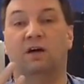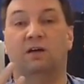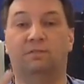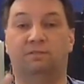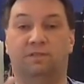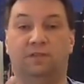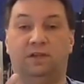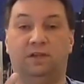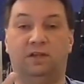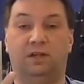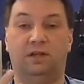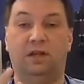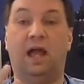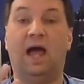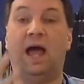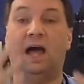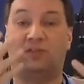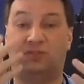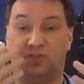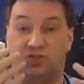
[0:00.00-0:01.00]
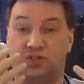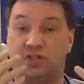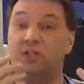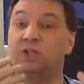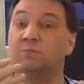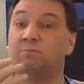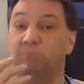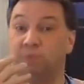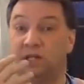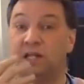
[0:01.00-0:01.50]
of the
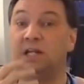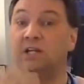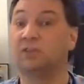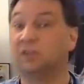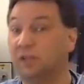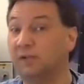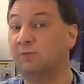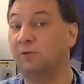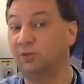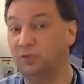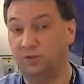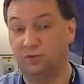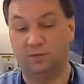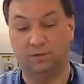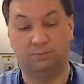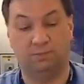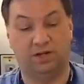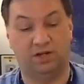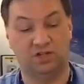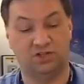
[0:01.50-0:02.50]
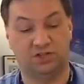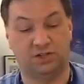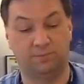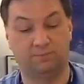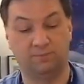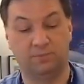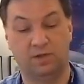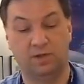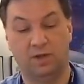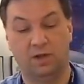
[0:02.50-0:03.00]
oxygen being delivered to the patient,
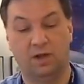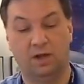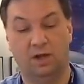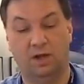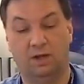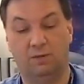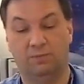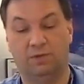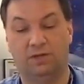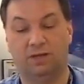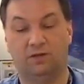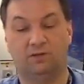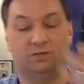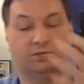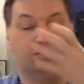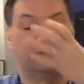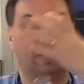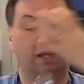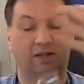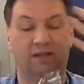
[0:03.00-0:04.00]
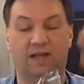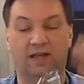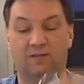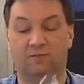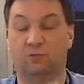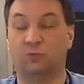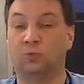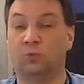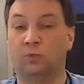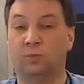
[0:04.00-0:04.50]
because there's not a lot
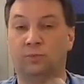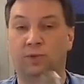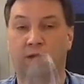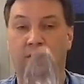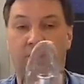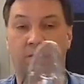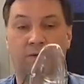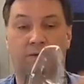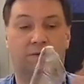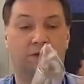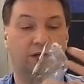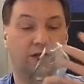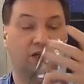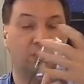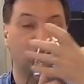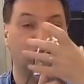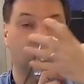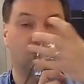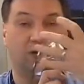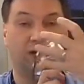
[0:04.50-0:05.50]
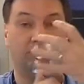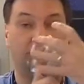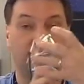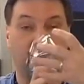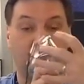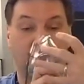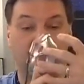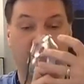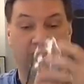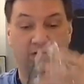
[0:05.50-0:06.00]
of room air
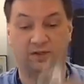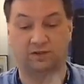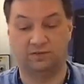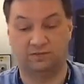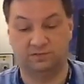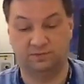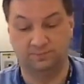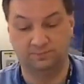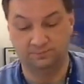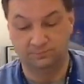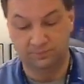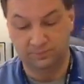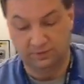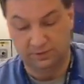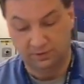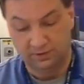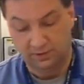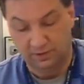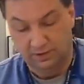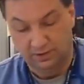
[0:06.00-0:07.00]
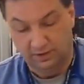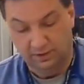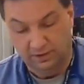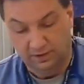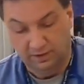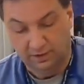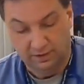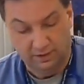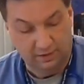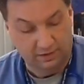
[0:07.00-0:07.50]
entrainment with this.
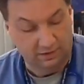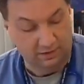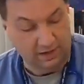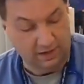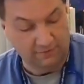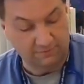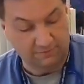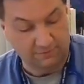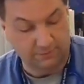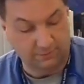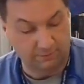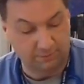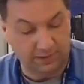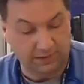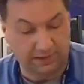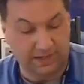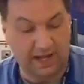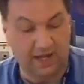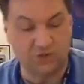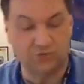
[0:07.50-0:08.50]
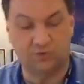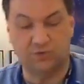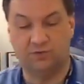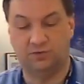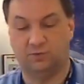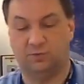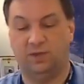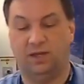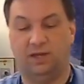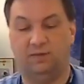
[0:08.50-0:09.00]
Now for the
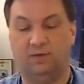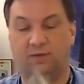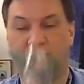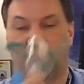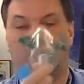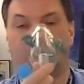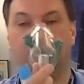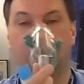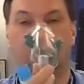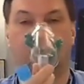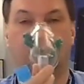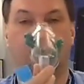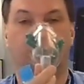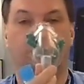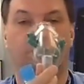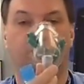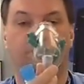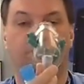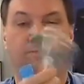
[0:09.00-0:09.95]
pediatrics, we have a smaller one.